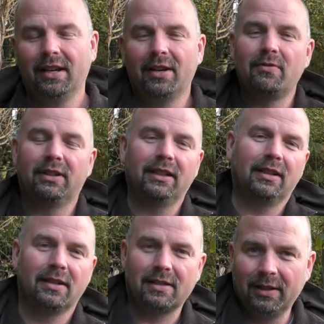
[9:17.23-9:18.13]
at a
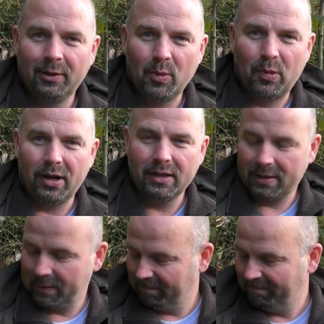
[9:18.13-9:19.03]
ridiculously low
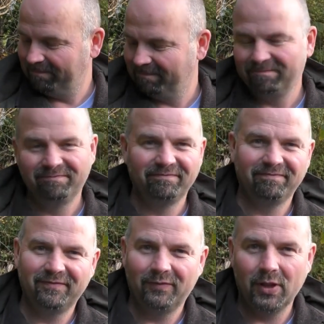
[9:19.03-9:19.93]
price,
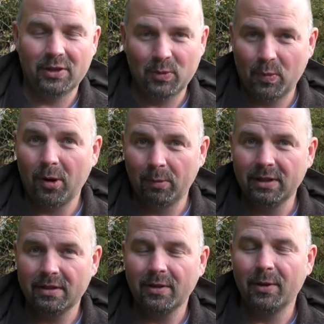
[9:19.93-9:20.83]
this is
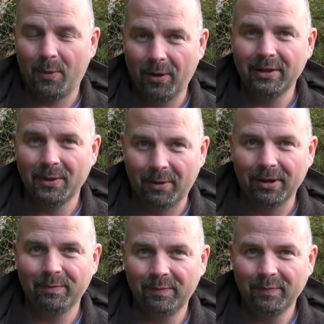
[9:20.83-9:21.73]
probably the one you want.